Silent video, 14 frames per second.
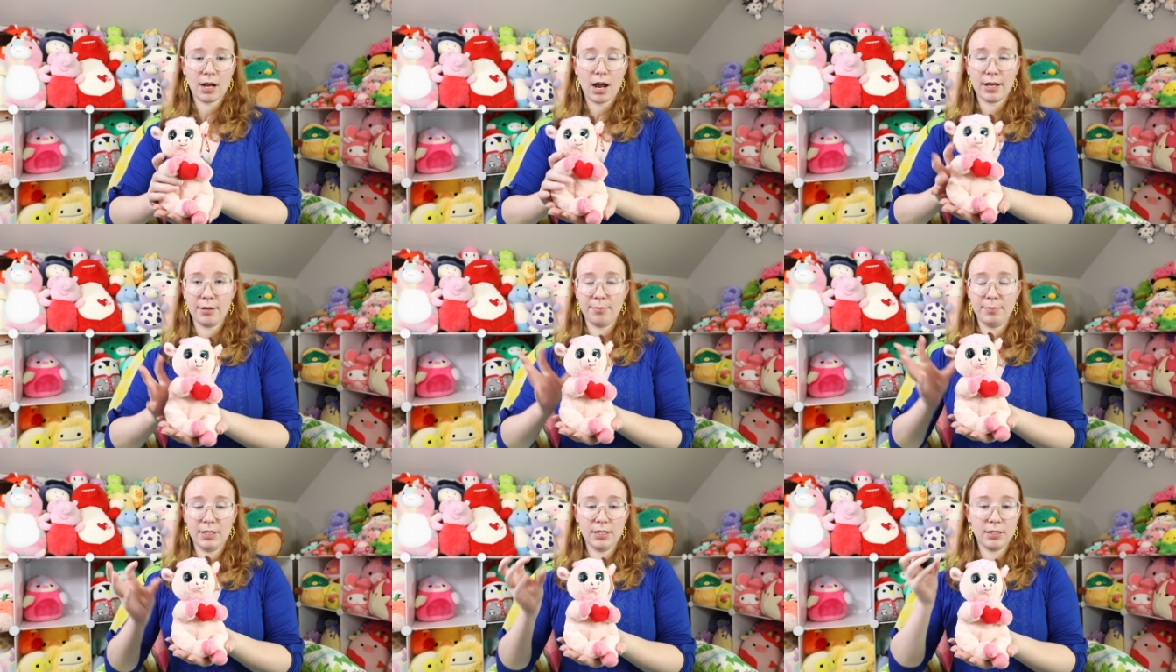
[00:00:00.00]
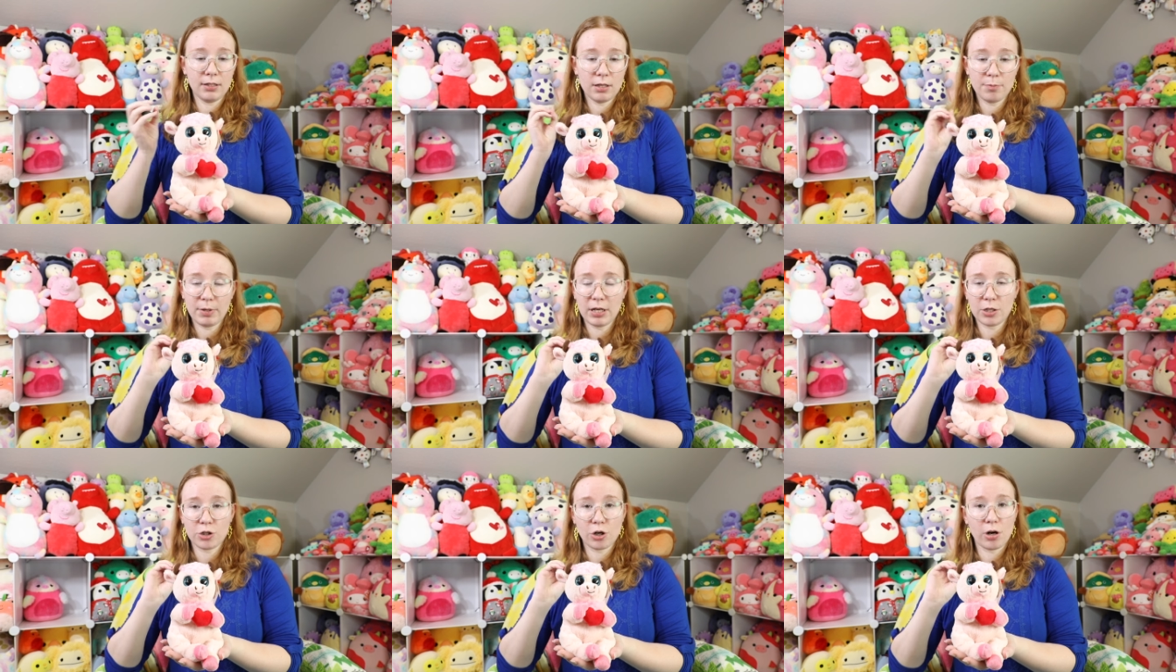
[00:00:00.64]
I immediately
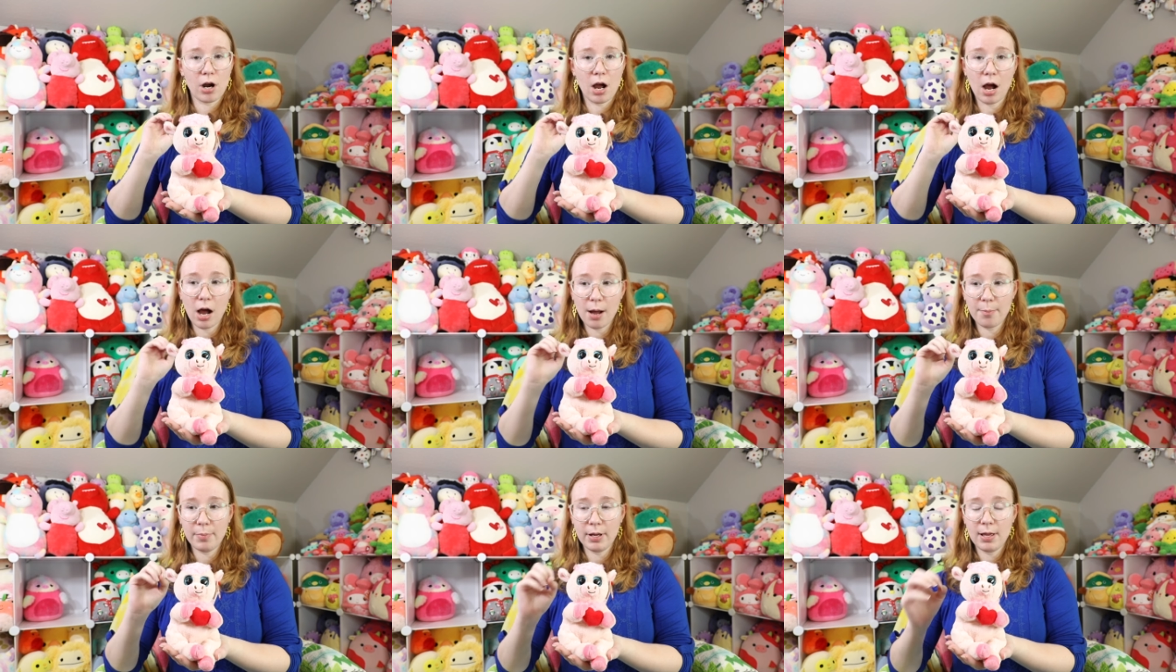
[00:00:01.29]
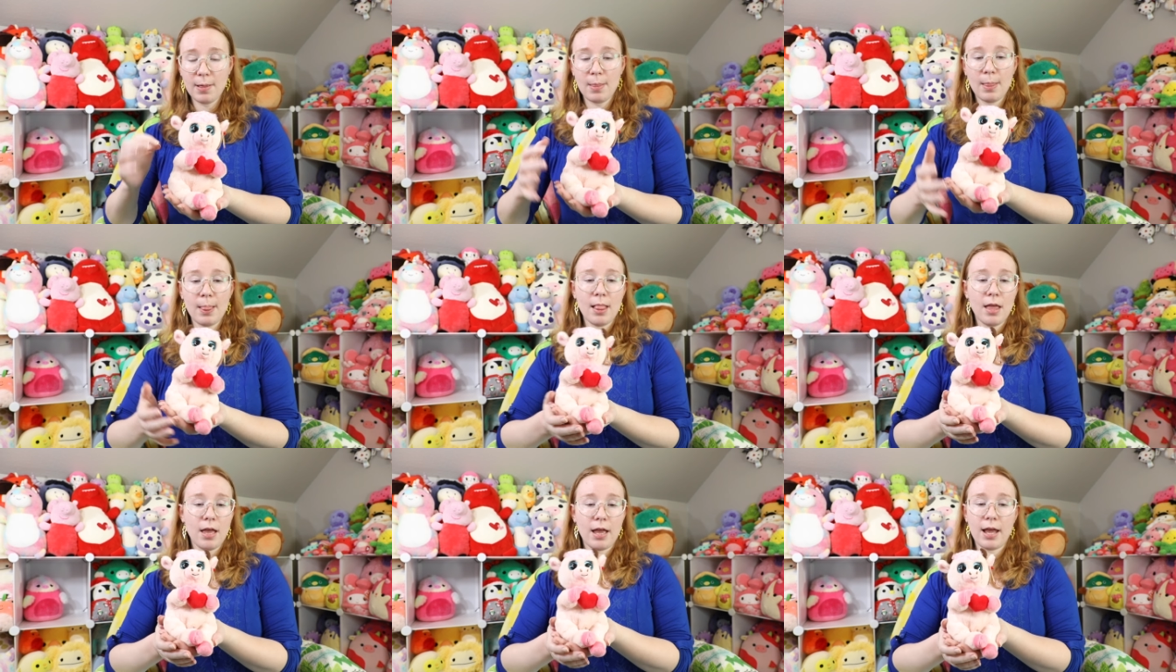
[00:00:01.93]
picked her up
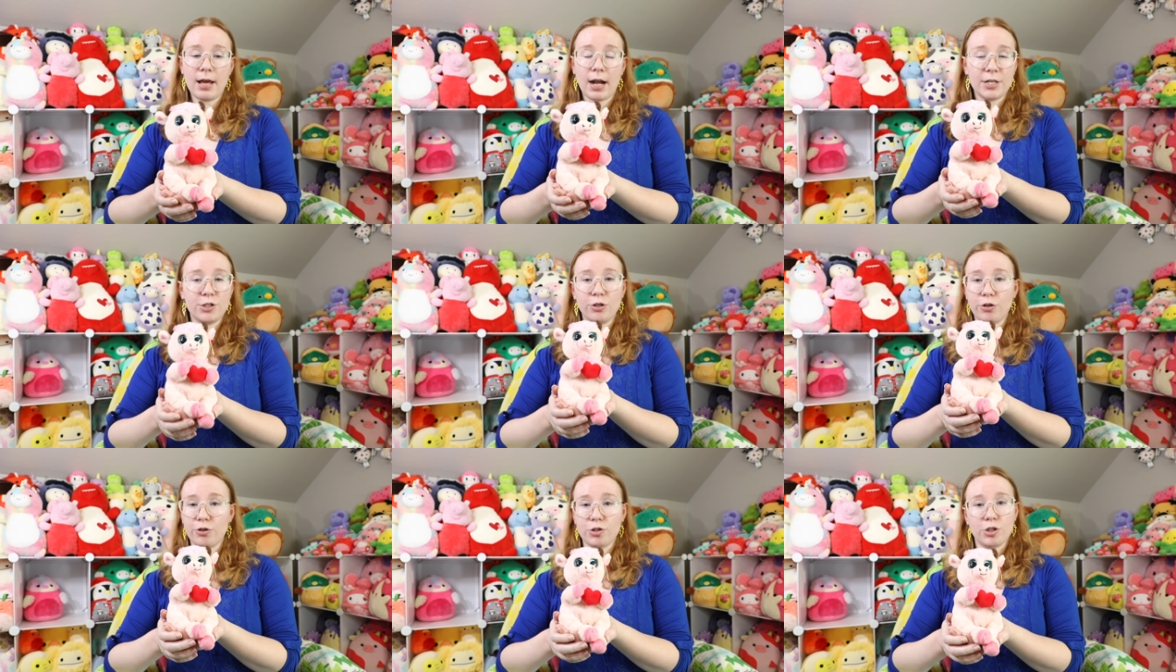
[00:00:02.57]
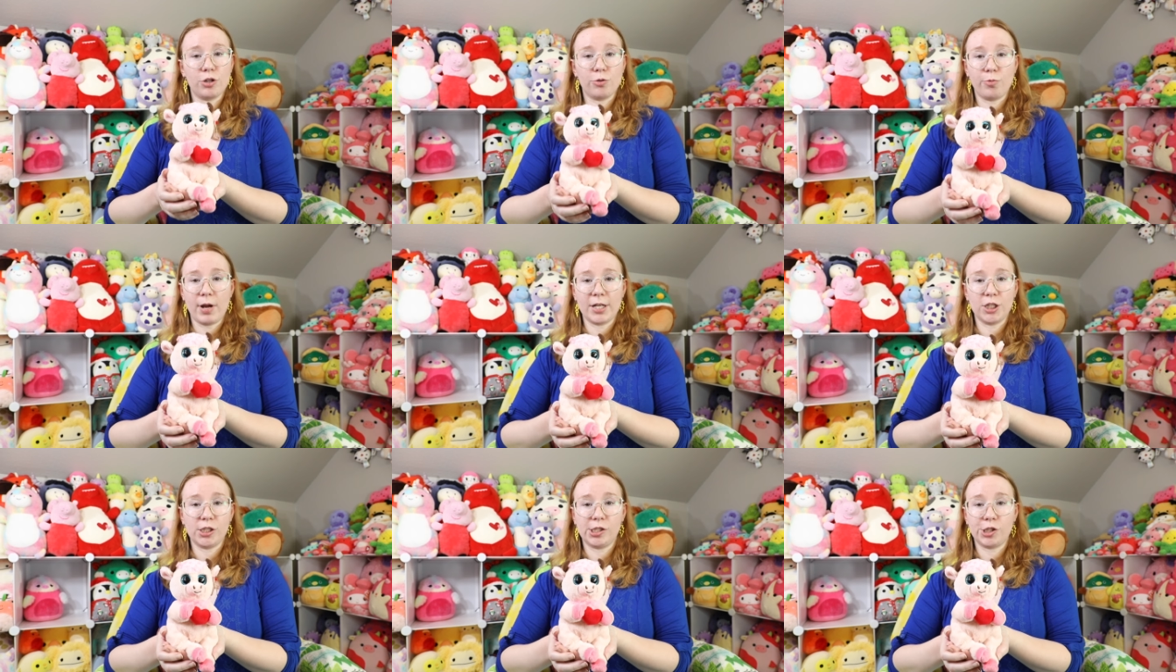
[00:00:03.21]
and I took her to the
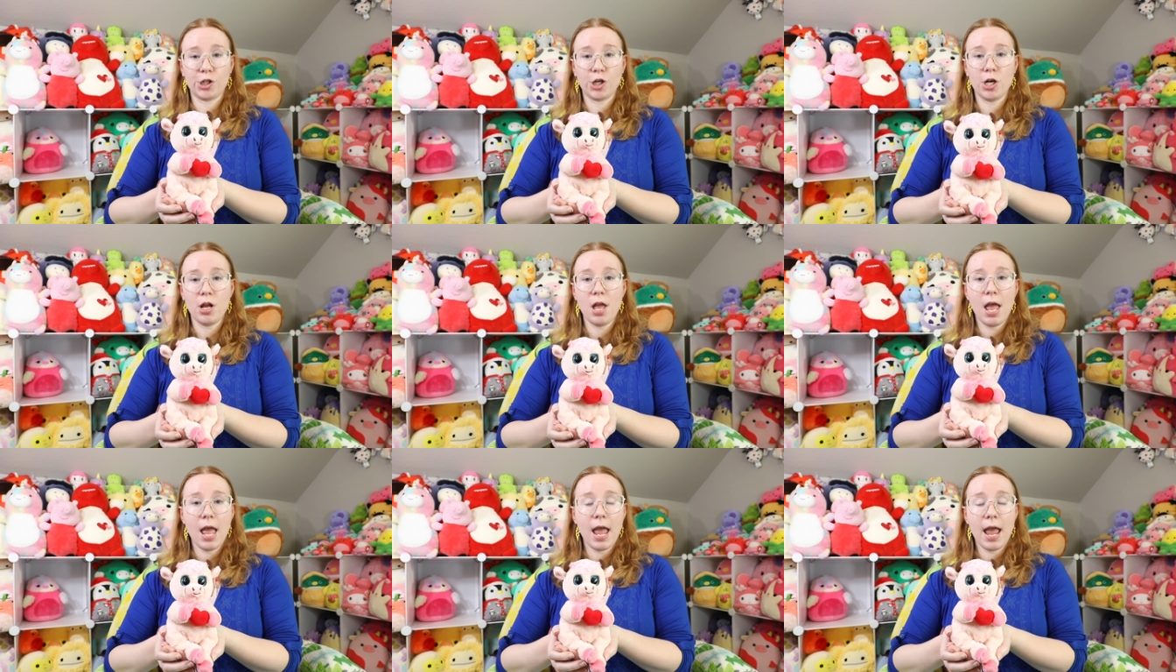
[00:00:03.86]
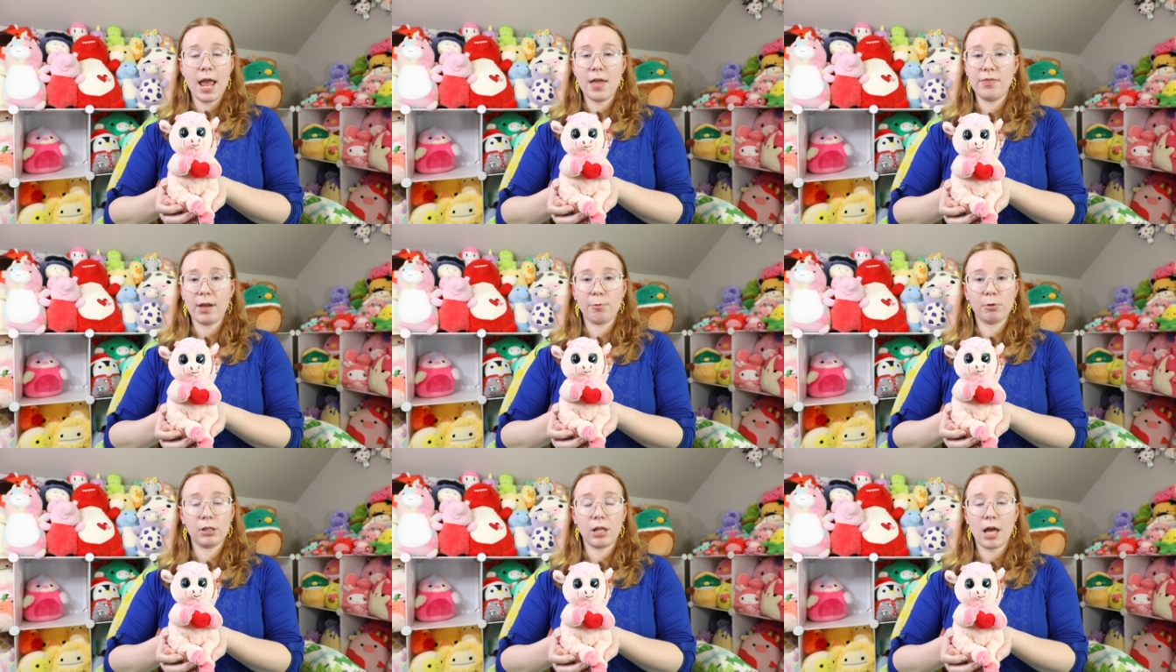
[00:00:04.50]
register and they
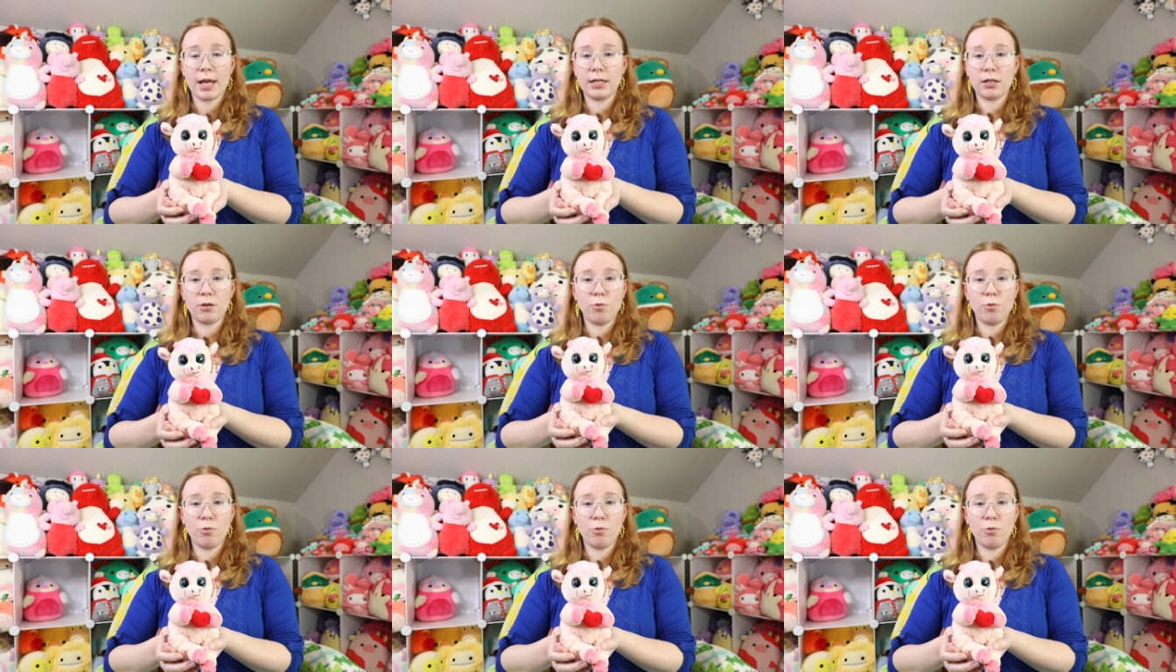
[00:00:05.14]
were like,